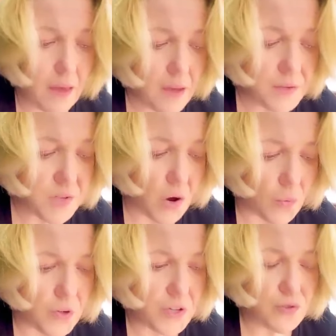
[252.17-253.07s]
So
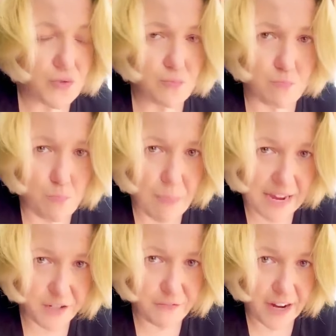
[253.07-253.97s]
you
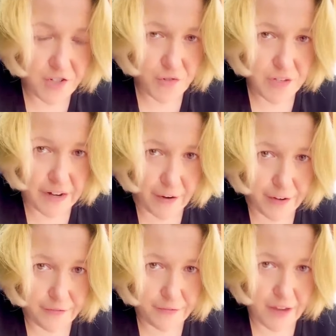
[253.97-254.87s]
manufacture the
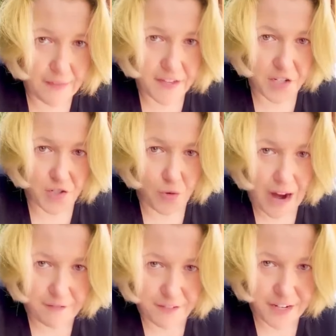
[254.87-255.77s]
narrative, and then you
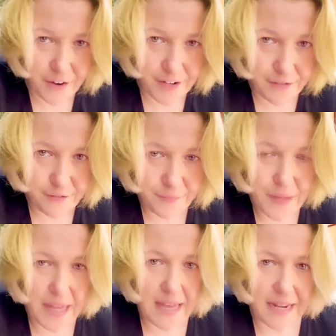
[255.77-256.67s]
drive the narrative.
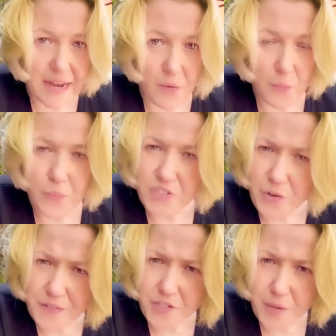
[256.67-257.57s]
Now,
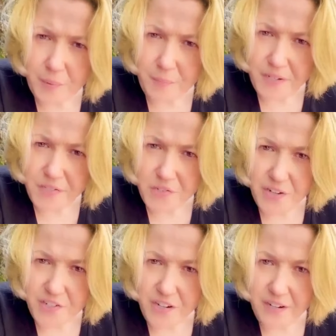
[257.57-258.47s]
during the Trump
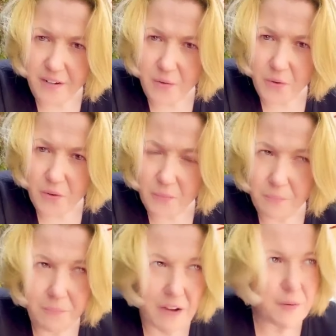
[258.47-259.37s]
administration,
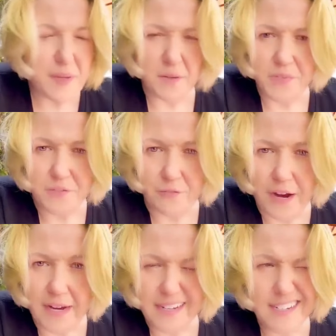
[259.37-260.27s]
everybody was
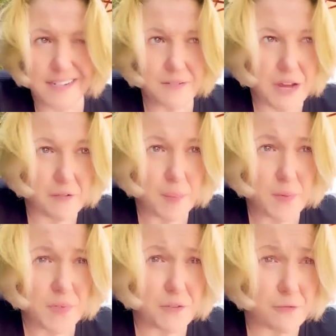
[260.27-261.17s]
afraid, and everybody
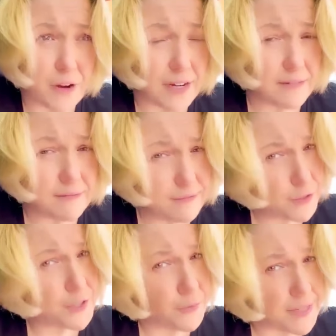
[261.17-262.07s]
was afraid for
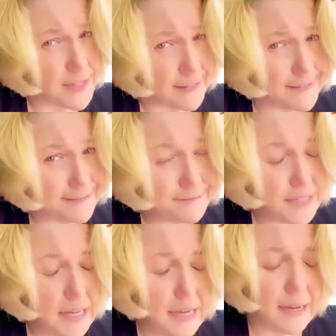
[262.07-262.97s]
good reason.
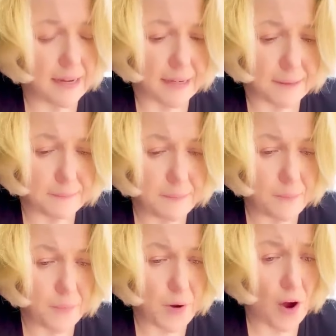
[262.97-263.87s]

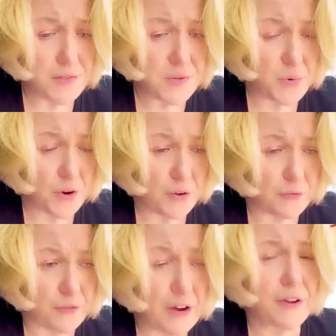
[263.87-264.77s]
We also were
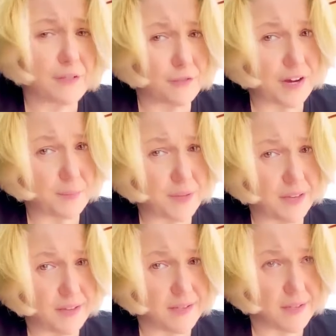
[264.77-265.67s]
very afraid
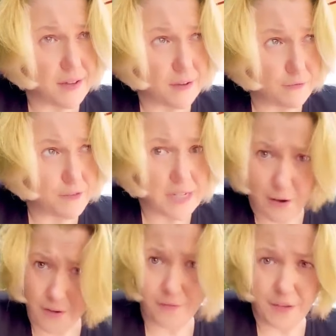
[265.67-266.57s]
because of the
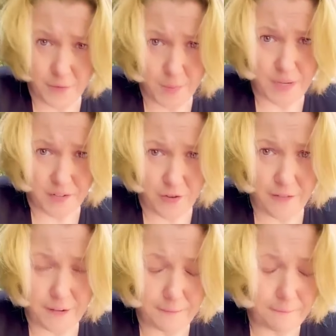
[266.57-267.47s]
narrative that was being
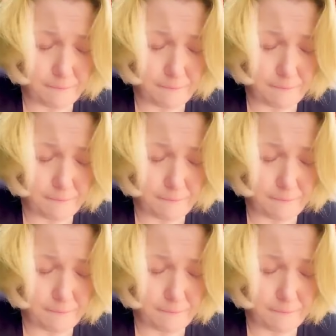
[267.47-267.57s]
driven.